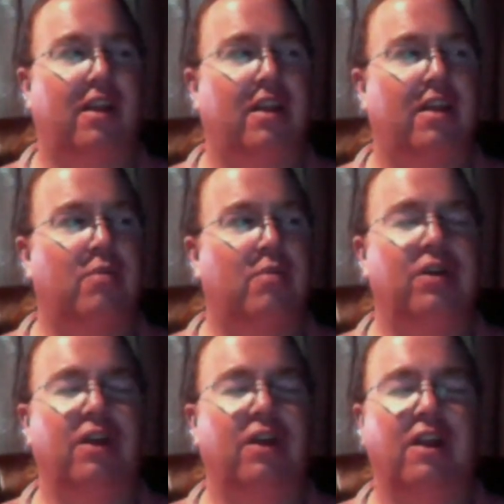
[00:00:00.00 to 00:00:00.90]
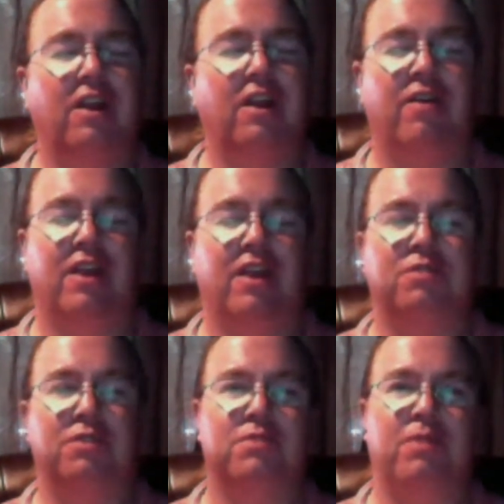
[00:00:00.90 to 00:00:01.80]
really nowadays
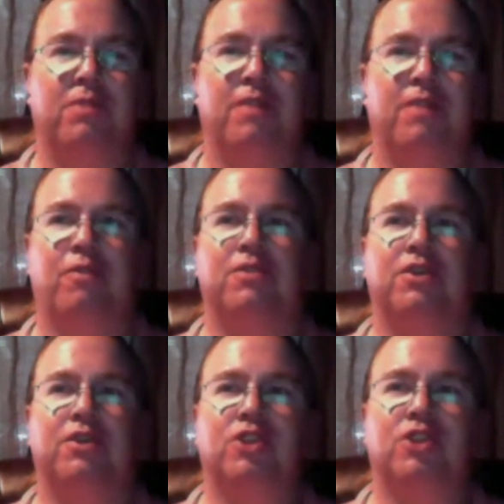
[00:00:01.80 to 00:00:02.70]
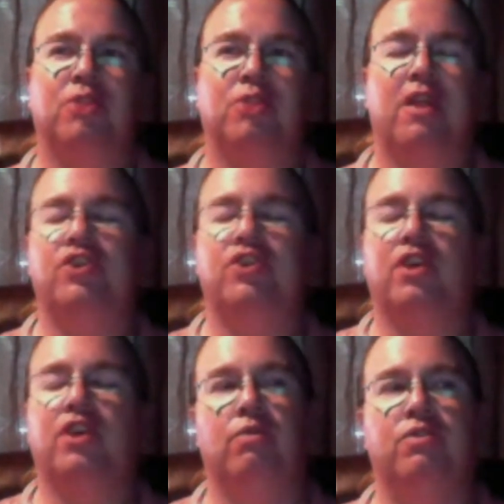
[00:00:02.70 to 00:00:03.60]
with smart forms, there are so many things you can
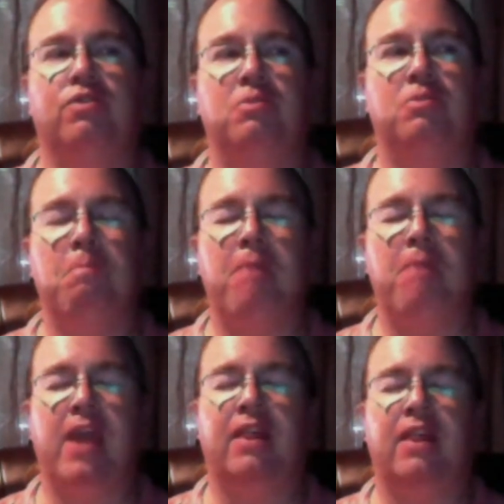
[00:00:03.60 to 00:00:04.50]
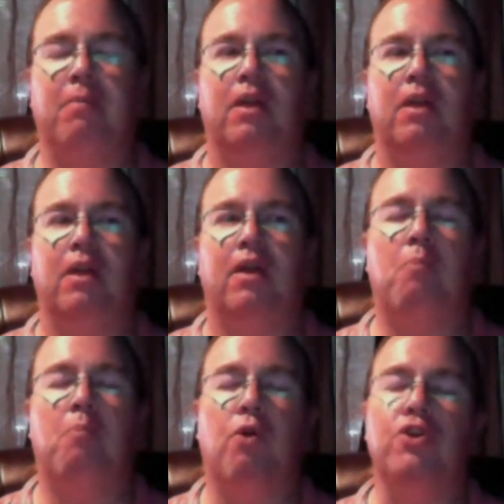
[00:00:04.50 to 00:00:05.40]
do to make them
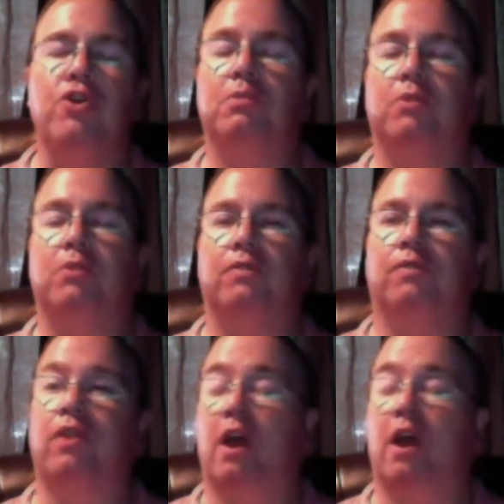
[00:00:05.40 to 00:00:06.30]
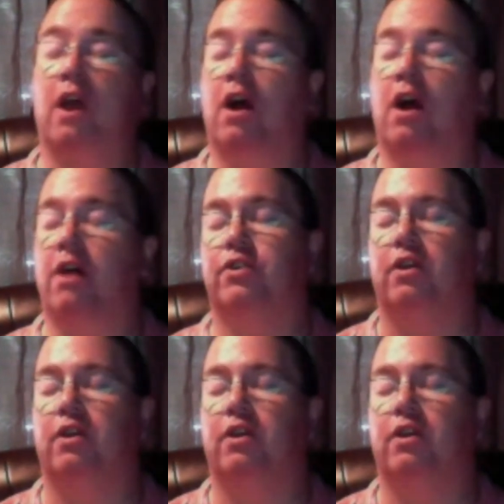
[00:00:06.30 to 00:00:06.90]
more usable for the authors.